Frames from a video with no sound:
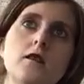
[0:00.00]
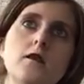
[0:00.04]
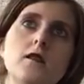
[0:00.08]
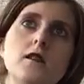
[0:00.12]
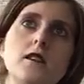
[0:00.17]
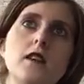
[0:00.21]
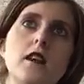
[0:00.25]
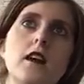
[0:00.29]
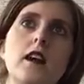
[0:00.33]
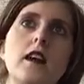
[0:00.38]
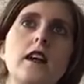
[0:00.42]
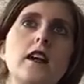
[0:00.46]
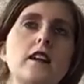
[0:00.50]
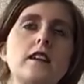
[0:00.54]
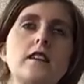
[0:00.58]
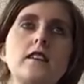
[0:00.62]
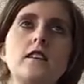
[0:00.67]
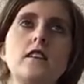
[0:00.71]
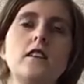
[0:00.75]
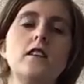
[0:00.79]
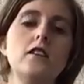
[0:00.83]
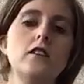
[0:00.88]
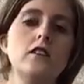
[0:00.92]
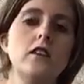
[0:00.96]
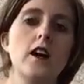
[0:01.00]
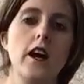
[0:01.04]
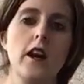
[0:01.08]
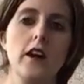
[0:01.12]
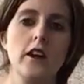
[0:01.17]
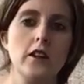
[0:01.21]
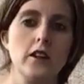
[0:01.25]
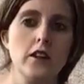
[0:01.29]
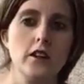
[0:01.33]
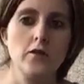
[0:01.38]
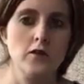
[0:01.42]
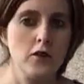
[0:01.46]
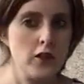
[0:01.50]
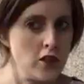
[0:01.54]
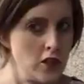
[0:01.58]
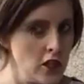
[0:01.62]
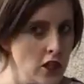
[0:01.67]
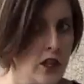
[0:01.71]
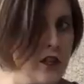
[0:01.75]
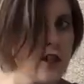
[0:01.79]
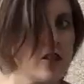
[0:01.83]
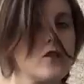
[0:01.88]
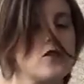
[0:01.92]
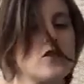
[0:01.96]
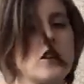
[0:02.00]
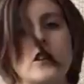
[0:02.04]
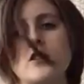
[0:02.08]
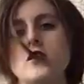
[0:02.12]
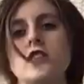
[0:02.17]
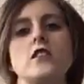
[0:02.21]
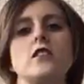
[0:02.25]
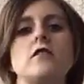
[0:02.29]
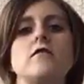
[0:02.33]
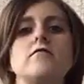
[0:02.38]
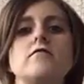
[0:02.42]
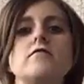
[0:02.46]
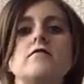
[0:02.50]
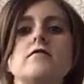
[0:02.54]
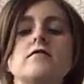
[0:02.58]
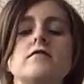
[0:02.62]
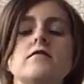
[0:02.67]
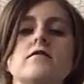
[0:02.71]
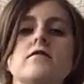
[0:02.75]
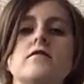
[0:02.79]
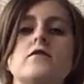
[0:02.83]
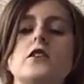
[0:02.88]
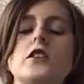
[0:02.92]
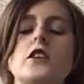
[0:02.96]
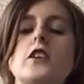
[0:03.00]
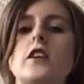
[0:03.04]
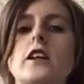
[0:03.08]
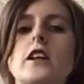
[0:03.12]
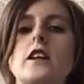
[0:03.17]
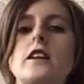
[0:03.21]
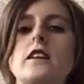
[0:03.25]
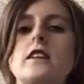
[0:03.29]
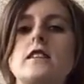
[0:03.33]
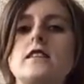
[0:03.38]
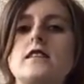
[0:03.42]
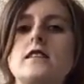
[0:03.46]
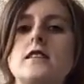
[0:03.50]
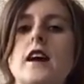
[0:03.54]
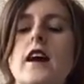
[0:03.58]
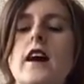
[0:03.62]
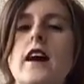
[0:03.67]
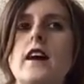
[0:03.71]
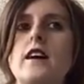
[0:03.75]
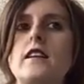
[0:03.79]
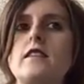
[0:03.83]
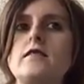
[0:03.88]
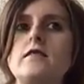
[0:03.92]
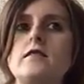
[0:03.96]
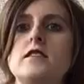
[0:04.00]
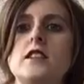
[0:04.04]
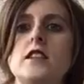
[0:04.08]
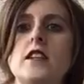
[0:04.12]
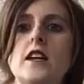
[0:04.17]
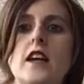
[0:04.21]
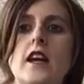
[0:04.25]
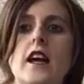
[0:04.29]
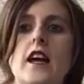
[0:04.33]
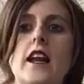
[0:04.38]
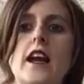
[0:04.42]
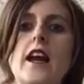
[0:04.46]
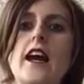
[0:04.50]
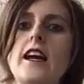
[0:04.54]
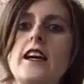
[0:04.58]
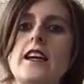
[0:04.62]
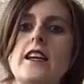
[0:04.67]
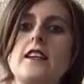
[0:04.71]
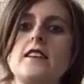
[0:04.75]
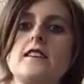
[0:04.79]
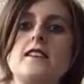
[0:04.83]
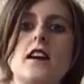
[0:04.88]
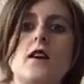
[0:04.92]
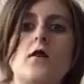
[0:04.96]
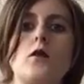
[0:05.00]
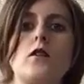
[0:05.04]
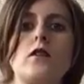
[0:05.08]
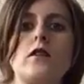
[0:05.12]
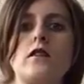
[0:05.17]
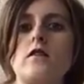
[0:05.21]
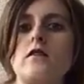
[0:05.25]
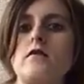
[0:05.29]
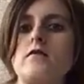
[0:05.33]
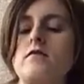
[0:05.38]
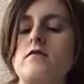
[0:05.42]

was like, oh, how are you differentiating instruction for your kids that, and I had kids that were,